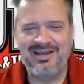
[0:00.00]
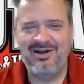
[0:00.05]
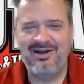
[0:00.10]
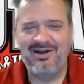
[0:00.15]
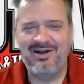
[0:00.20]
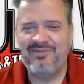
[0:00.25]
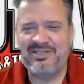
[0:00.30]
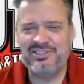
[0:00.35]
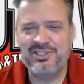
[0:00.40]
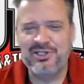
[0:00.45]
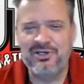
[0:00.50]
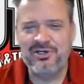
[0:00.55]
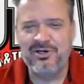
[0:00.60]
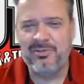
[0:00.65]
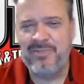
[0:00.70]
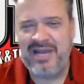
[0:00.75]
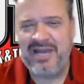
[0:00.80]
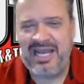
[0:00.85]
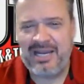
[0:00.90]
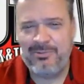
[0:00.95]
that's good or
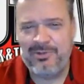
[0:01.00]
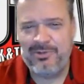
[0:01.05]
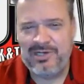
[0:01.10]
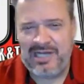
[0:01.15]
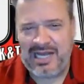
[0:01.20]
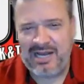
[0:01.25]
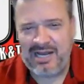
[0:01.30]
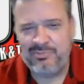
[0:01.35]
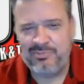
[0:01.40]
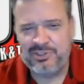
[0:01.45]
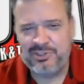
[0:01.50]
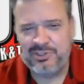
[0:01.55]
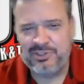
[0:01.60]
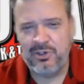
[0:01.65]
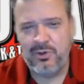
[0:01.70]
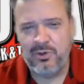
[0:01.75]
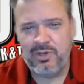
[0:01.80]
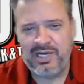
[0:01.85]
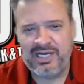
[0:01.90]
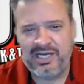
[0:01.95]
bad when the Highway
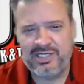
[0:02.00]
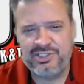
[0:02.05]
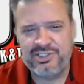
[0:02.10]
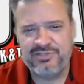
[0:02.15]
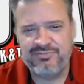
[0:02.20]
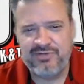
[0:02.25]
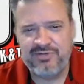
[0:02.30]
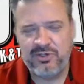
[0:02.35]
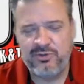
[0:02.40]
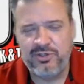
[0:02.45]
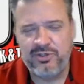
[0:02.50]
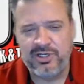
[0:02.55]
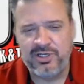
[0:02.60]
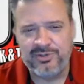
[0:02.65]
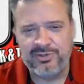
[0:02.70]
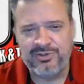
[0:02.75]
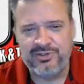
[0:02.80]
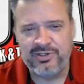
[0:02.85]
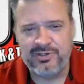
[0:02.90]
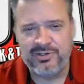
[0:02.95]
Patrol has your phone
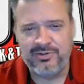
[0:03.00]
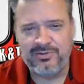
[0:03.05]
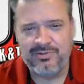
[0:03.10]
number, though.